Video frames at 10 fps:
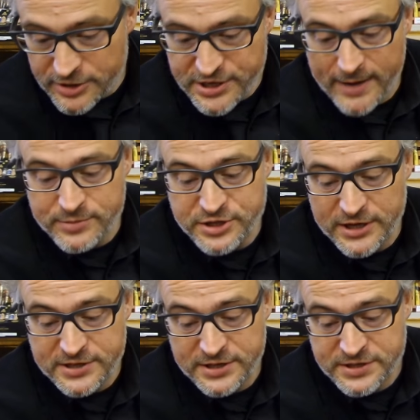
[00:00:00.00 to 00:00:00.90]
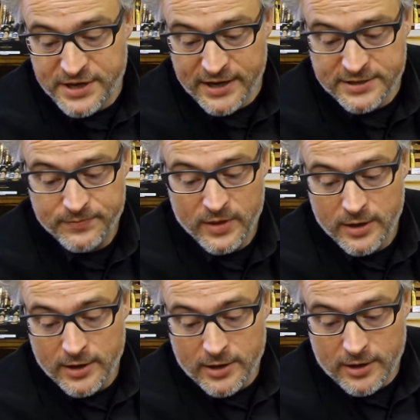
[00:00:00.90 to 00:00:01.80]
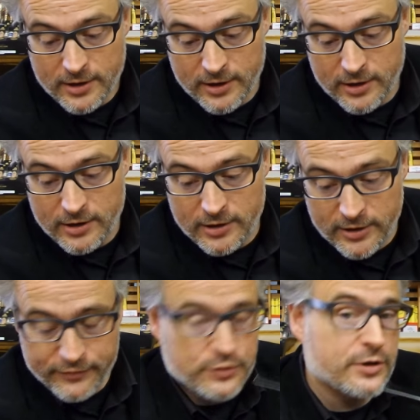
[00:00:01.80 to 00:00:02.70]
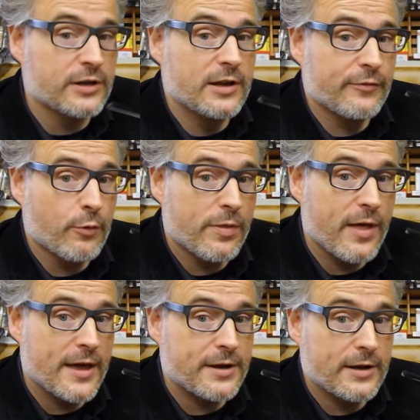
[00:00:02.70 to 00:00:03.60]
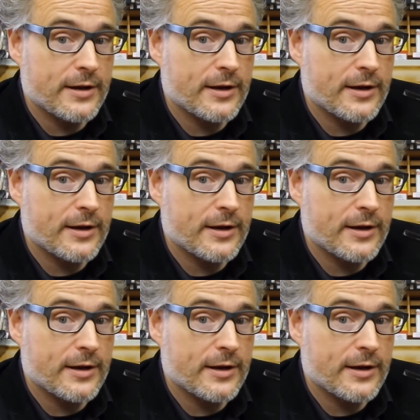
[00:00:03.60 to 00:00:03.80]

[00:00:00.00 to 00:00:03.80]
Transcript: some sticks and stacks. If you can live with that,